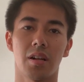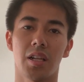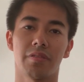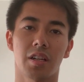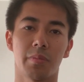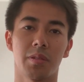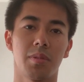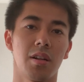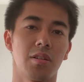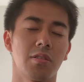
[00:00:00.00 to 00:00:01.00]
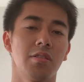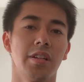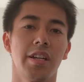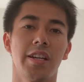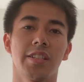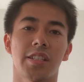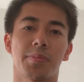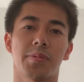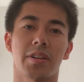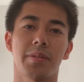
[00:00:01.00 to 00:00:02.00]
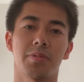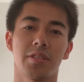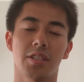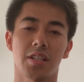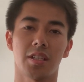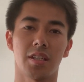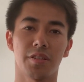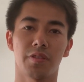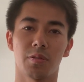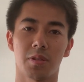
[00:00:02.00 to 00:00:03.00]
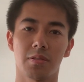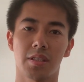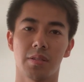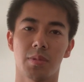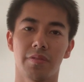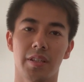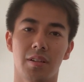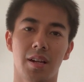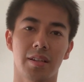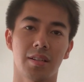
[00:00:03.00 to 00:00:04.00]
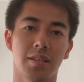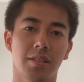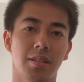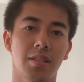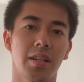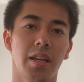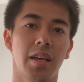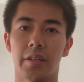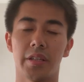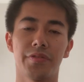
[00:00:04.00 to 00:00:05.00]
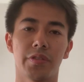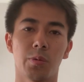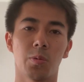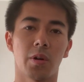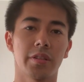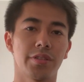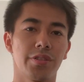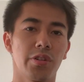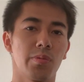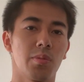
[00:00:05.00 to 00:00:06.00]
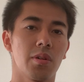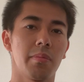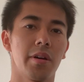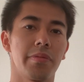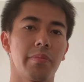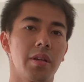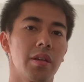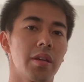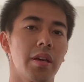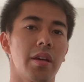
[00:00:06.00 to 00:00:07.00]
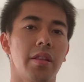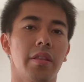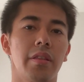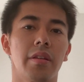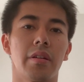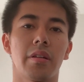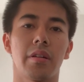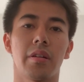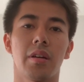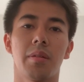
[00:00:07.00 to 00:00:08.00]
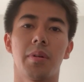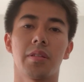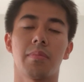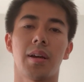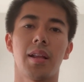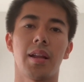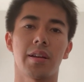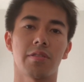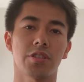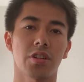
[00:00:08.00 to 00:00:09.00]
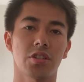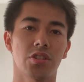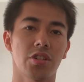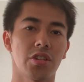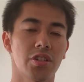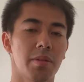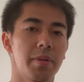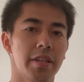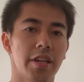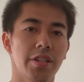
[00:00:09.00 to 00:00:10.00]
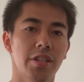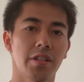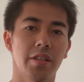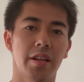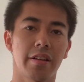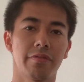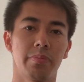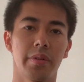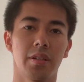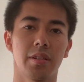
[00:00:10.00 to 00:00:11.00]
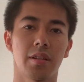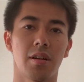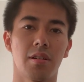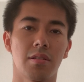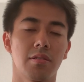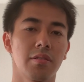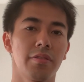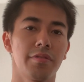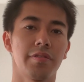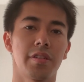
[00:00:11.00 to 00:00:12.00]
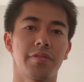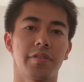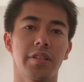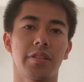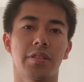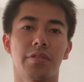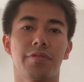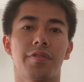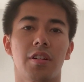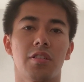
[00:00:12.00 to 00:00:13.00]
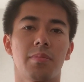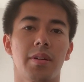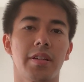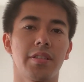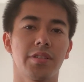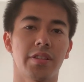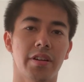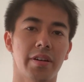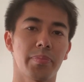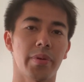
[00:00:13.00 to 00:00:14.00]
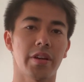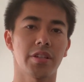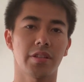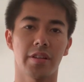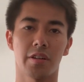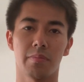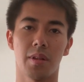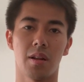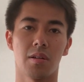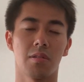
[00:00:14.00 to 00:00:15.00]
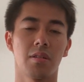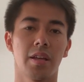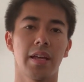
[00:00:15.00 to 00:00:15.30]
leave a comment below. Subscribe to the channel if you want to see more videos like this. And if you want to know more about me and about my language exchange application that I've built alone, feel free to follow my Instagram page down below.